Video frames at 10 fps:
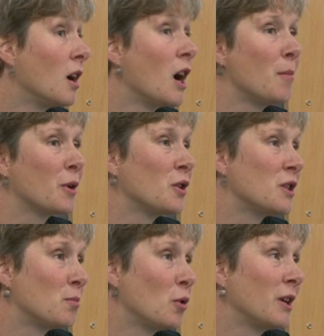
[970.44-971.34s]
And because
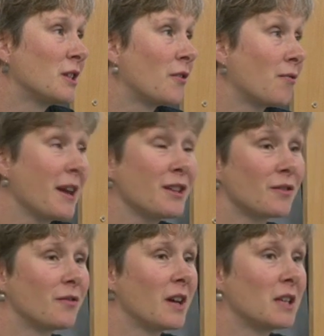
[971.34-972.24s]
the bullies are friends
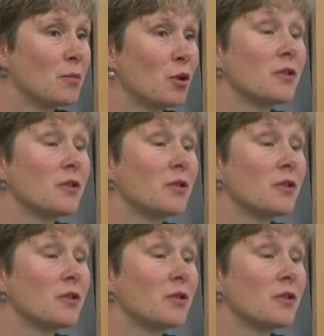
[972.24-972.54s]
on Facebook,